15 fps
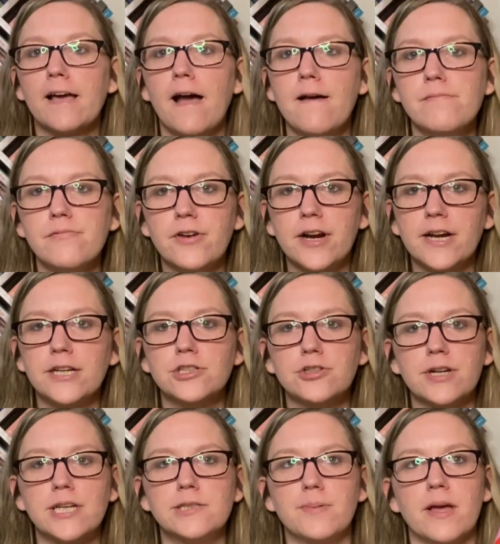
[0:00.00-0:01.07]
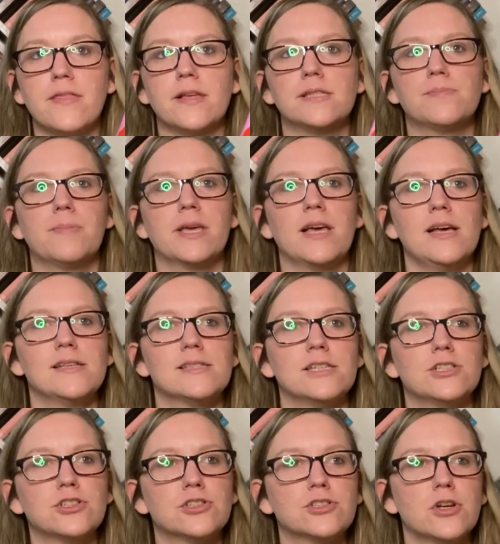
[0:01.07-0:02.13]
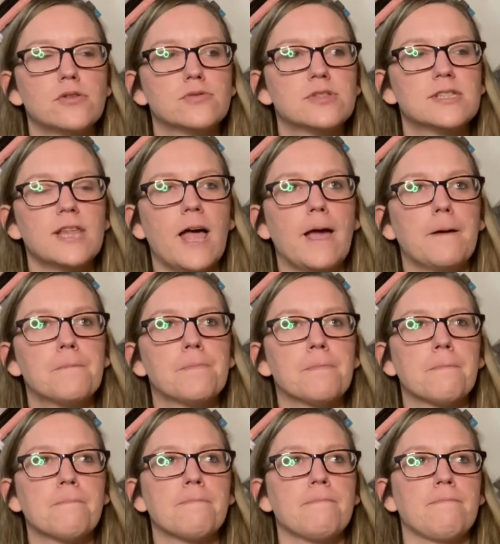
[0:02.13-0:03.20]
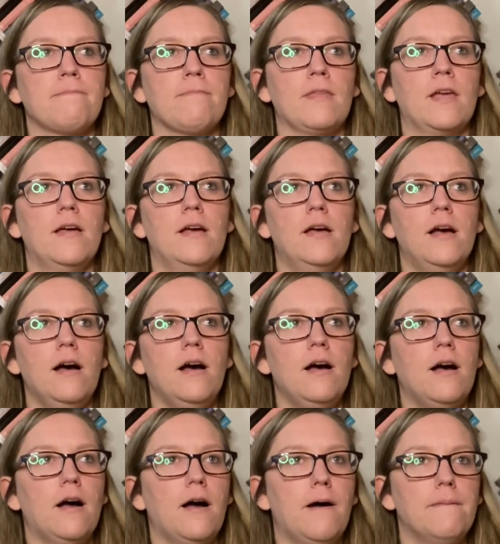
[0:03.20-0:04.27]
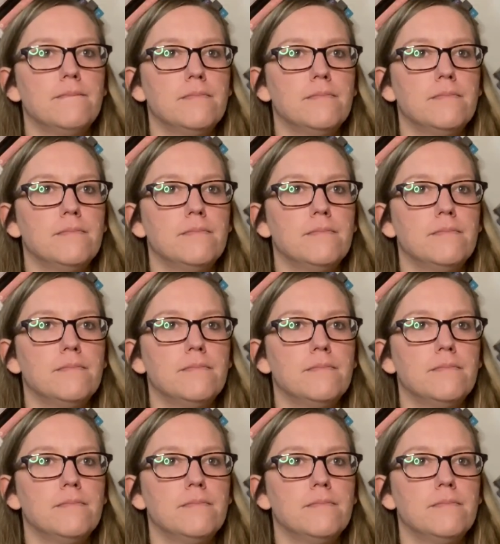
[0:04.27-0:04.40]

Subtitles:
I'm very intrigued by this because it just shows like how